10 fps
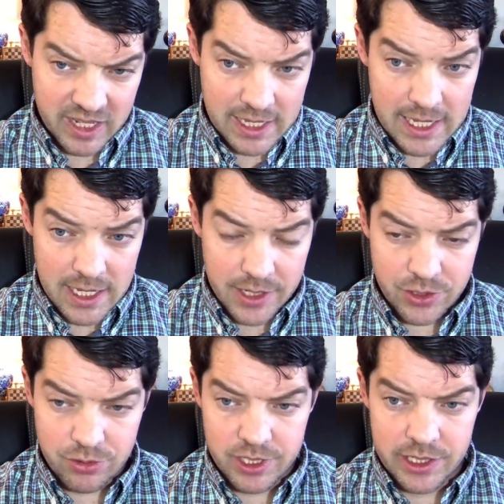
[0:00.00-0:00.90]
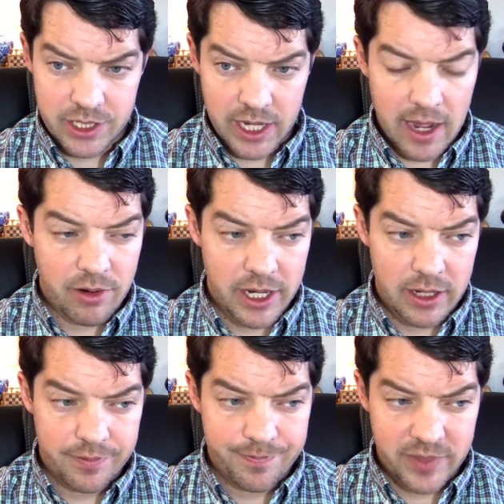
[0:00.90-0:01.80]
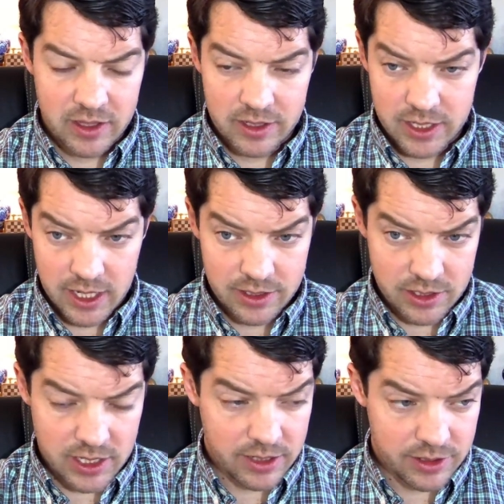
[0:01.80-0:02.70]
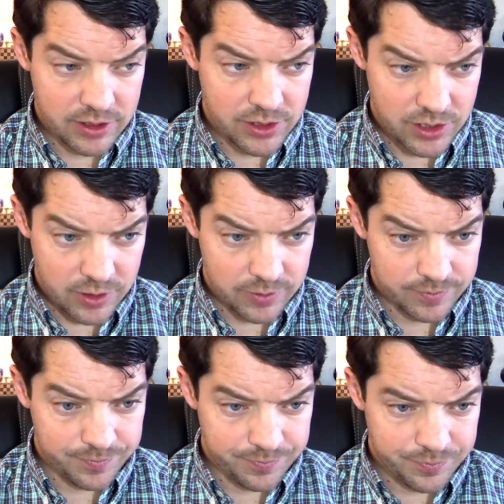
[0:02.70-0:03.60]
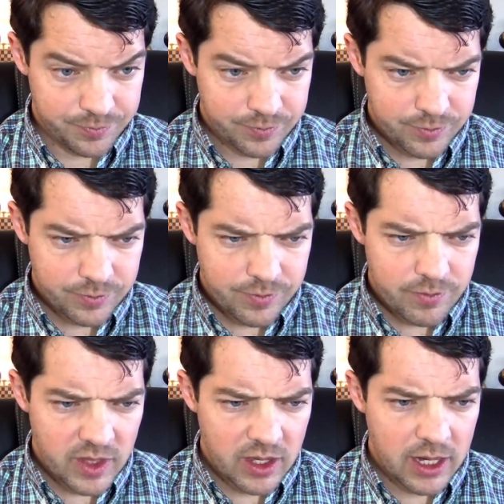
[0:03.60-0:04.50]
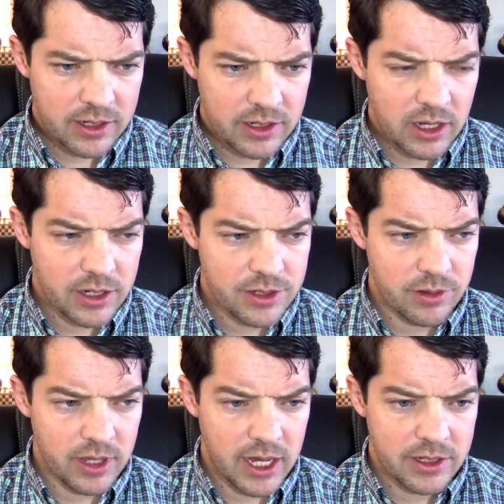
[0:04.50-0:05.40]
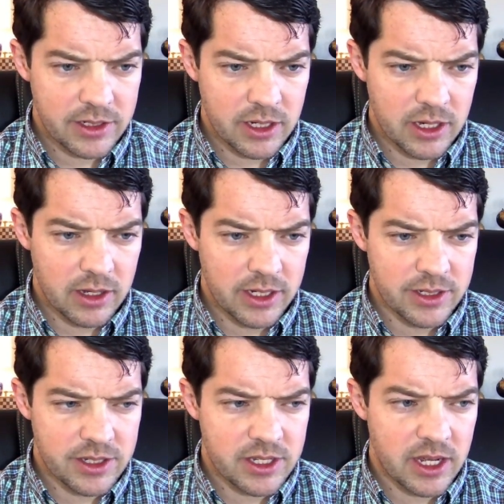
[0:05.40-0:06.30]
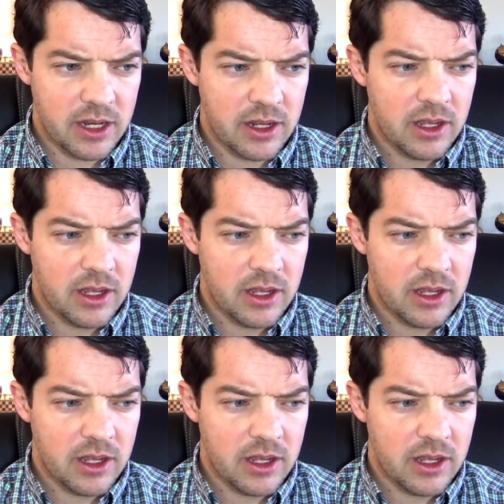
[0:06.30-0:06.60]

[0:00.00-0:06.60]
key strategic area, in this case the center. So I did not do that. Instead,